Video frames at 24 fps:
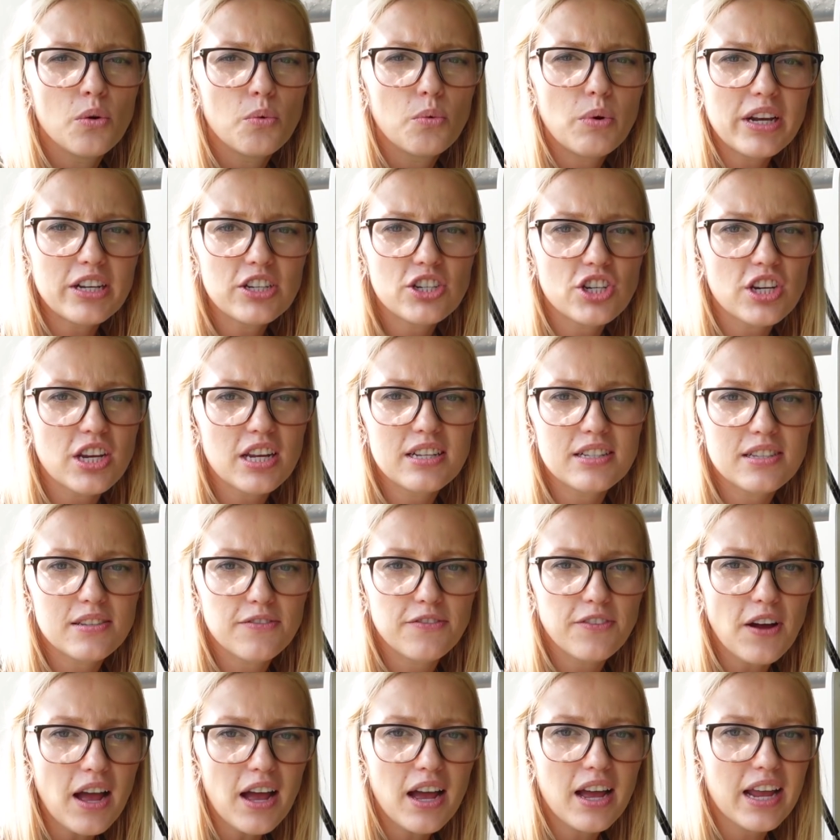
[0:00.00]
which is
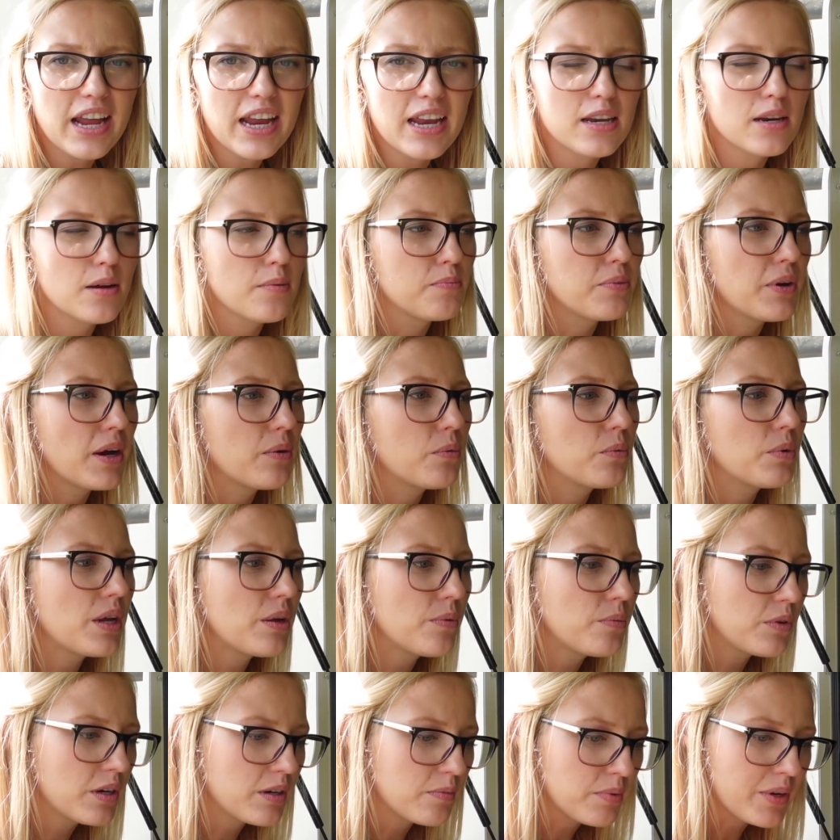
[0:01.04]
fine, but we
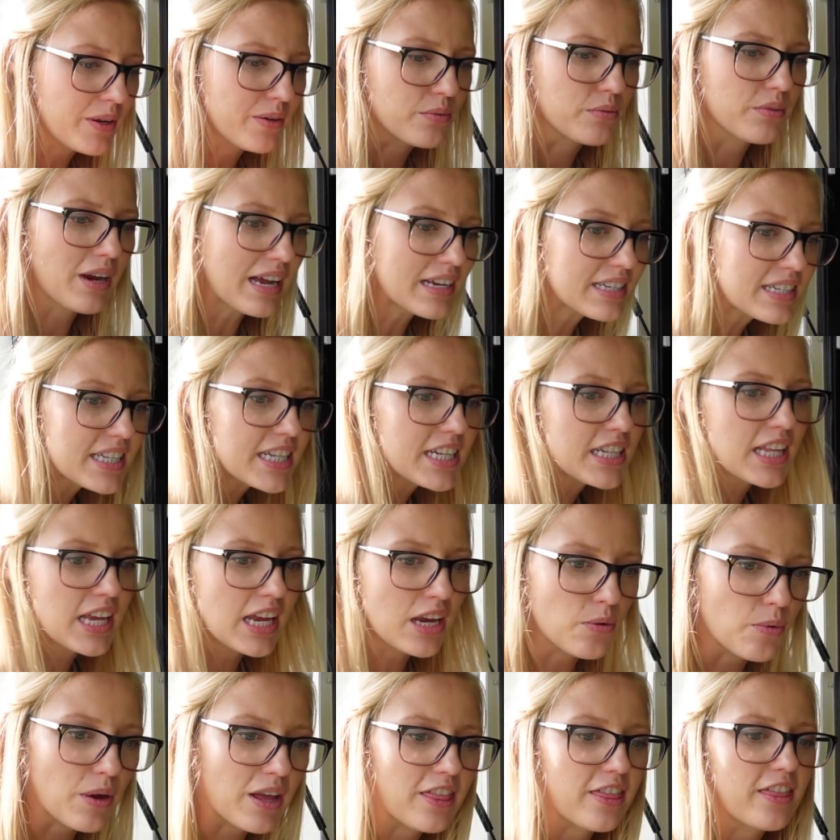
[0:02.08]
would be
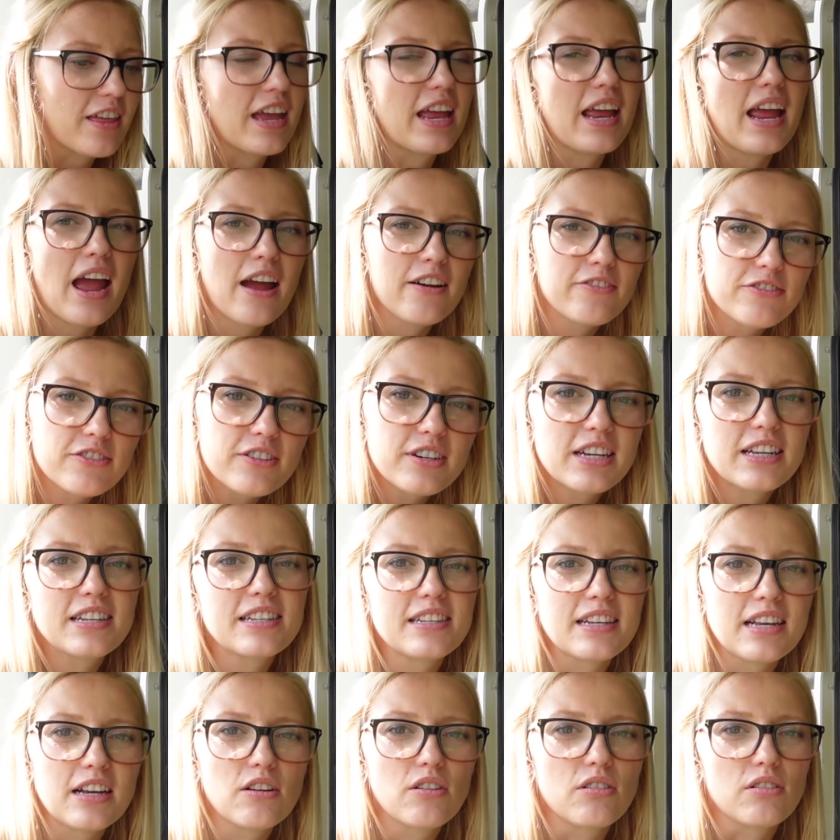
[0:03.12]
wrestling with it every
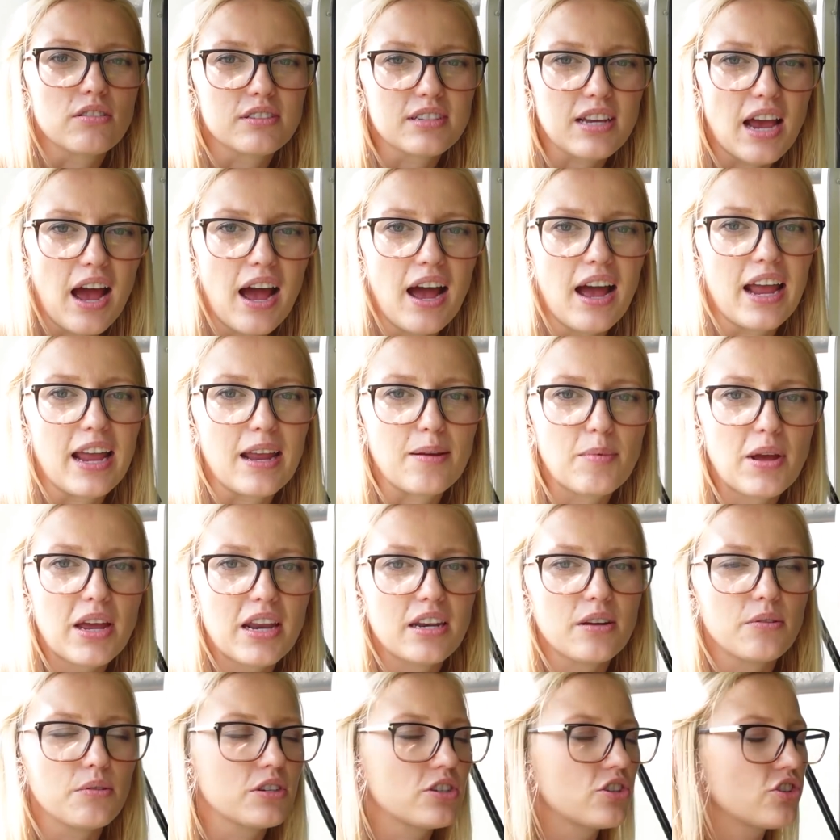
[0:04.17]
single time, and
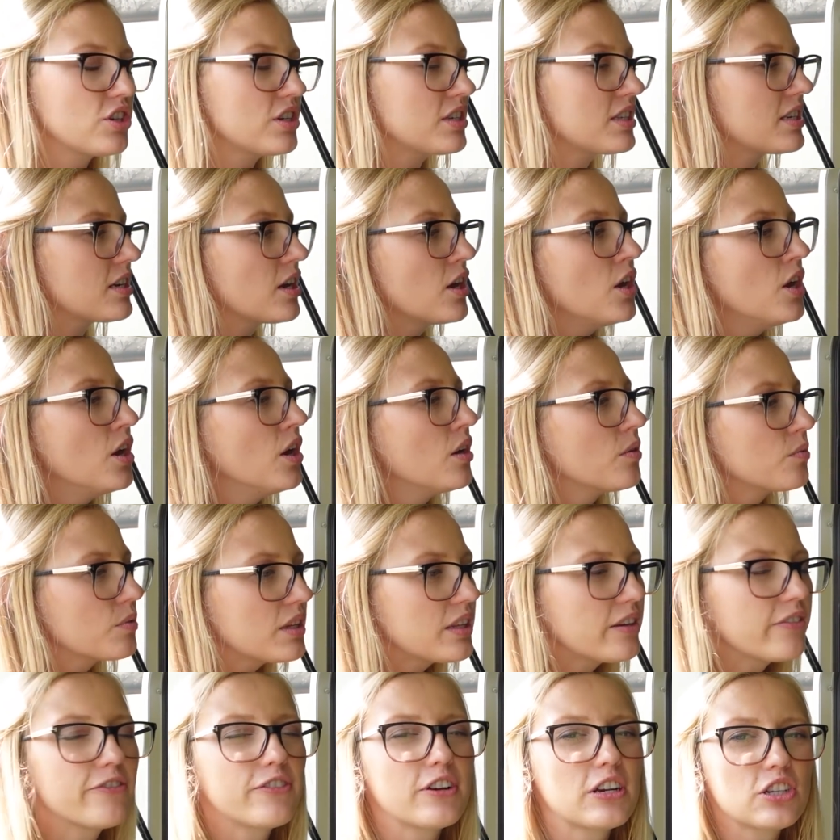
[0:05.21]
it was just
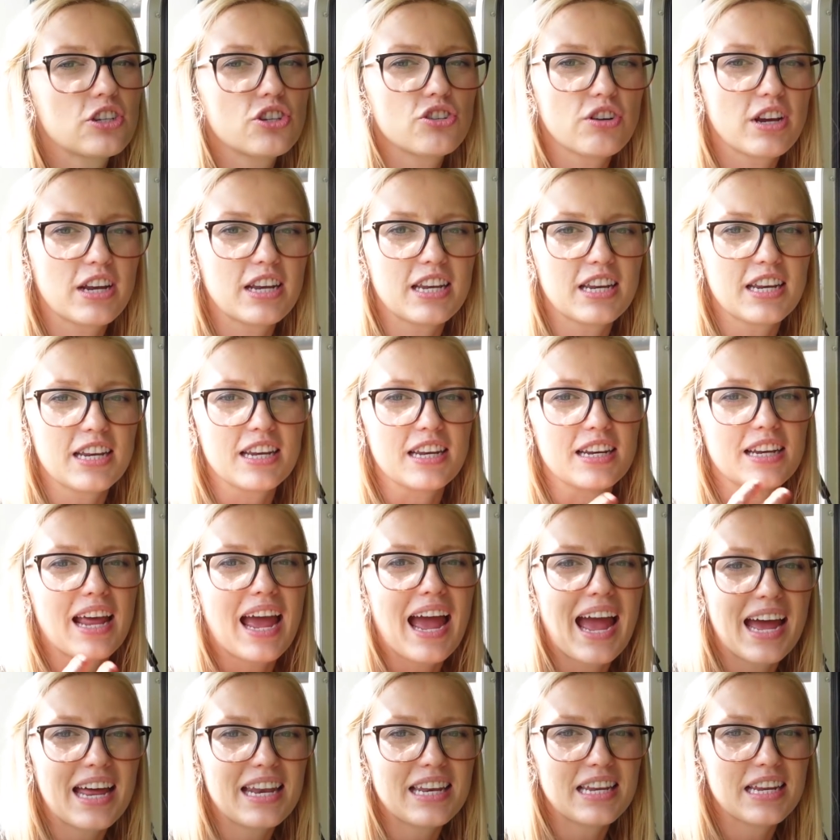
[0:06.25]
really frustrated and
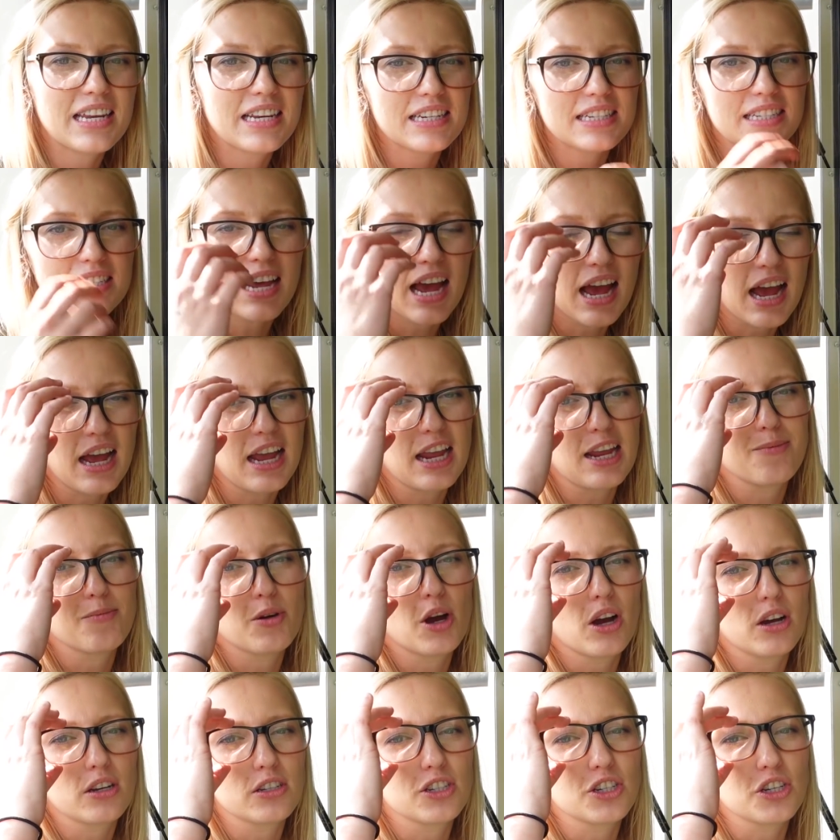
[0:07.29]
added time
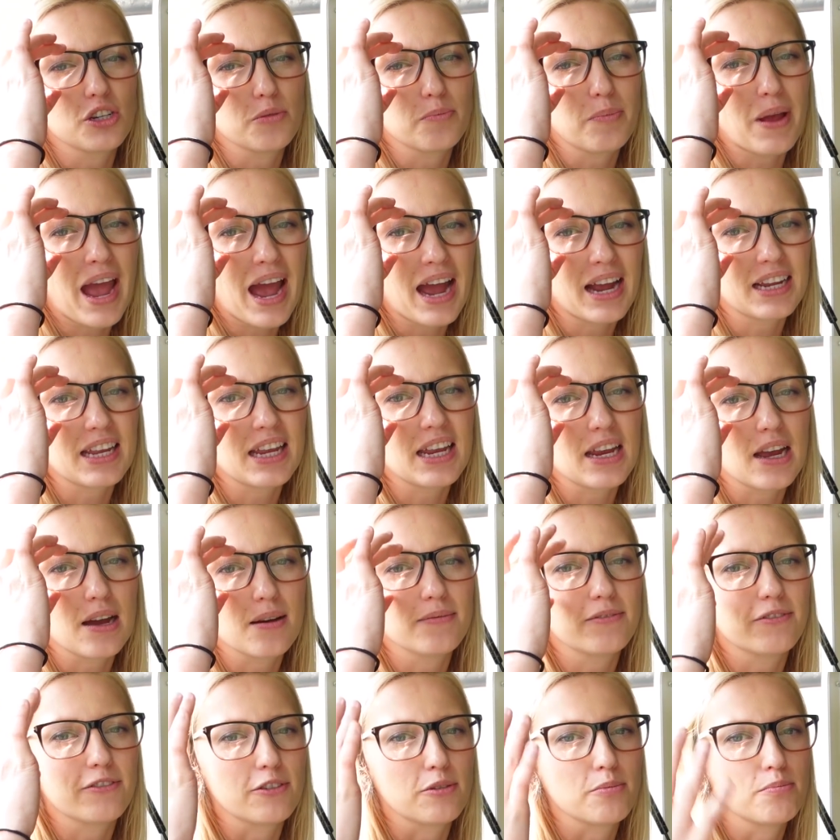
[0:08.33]
onto packing
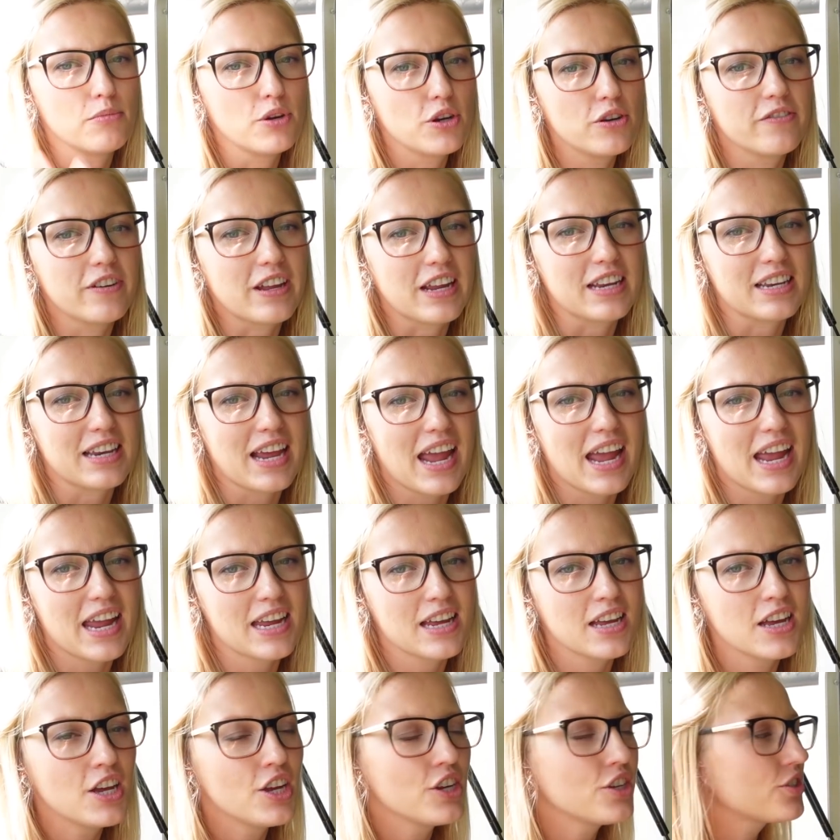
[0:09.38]
up for moving
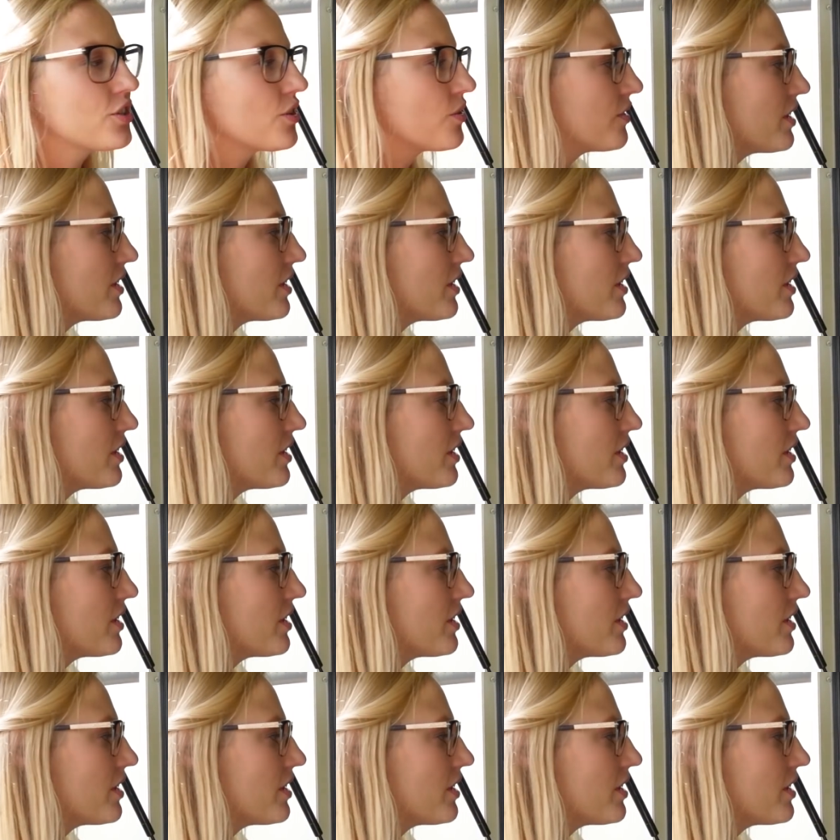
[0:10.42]
day. So